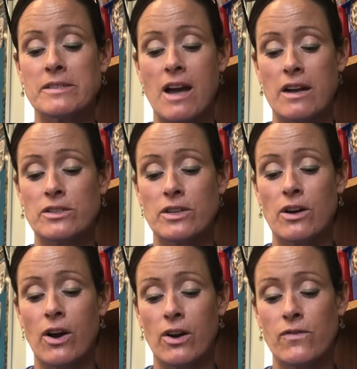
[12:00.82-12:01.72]
Dr.
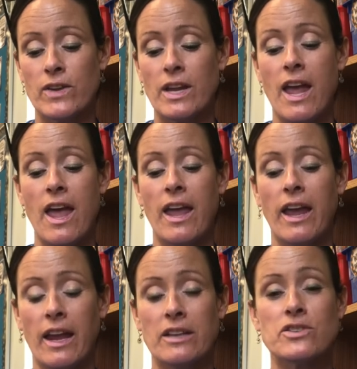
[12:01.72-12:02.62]
Harvey
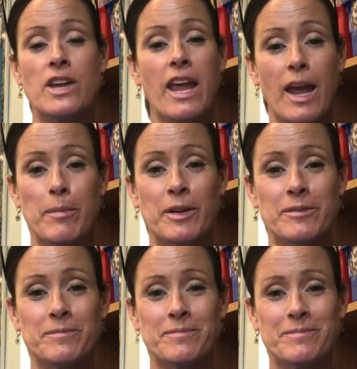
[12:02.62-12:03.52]
H. Hammer.
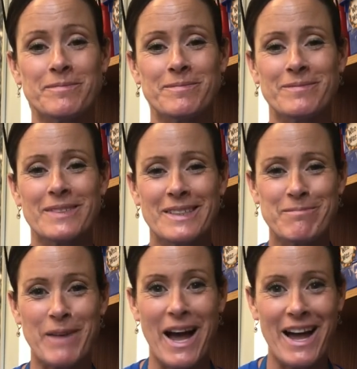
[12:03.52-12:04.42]

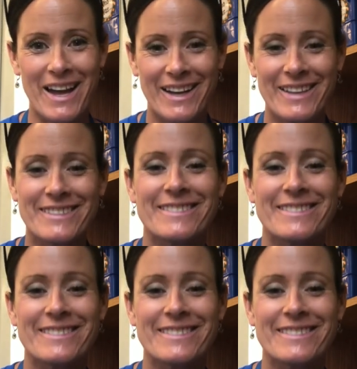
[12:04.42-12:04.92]
Bye.